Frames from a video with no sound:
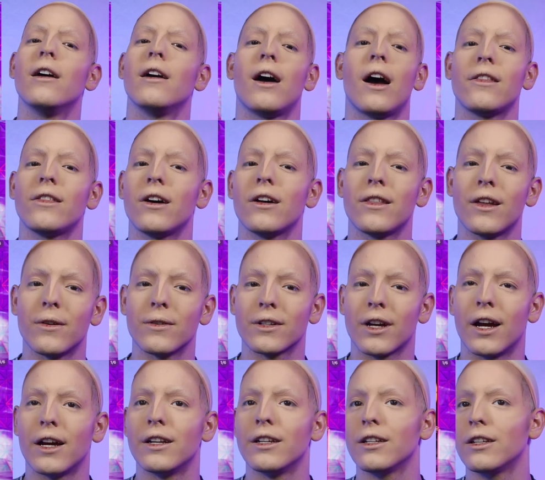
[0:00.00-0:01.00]
I thought that was
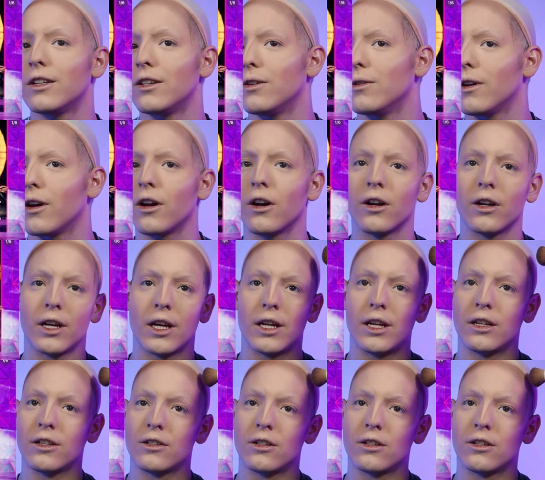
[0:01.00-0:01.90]
kind of cute, her getting